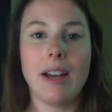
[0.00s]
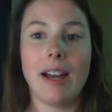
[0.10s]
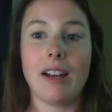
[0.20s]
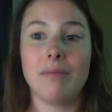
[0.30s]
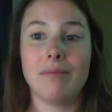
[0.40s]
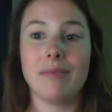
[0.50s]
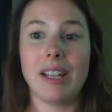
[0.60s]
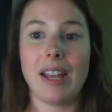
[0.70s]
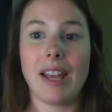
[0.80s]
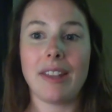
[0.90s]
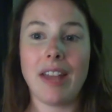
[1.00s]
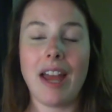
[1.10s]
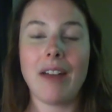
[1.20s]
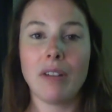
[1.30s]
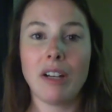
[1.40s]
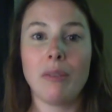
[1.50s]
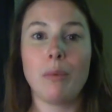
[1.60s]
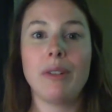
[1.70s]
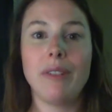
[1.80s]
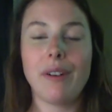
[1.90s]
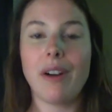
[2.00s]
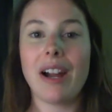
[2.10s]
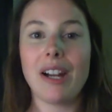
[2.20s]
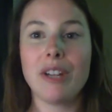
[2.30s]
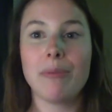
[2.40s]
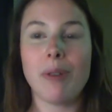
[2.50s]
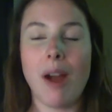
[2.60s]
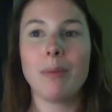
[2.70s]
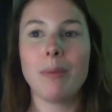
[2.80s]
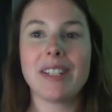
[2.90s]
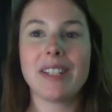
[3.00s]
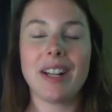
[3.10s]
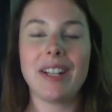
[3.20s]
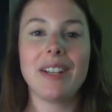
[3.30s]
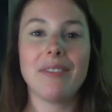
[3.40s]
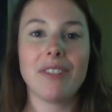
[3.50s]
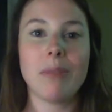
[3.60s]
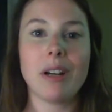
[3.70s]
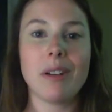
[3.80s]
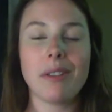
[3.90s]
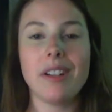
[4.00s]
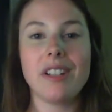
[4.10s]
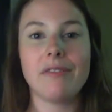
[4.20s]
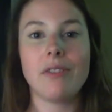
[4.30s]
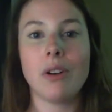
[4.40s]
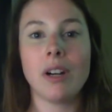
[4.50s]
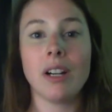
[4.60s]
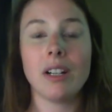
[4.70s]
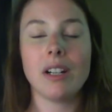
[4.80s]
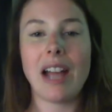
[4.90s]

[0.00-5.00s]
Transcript: and that would require you probably studying for about 3 to 4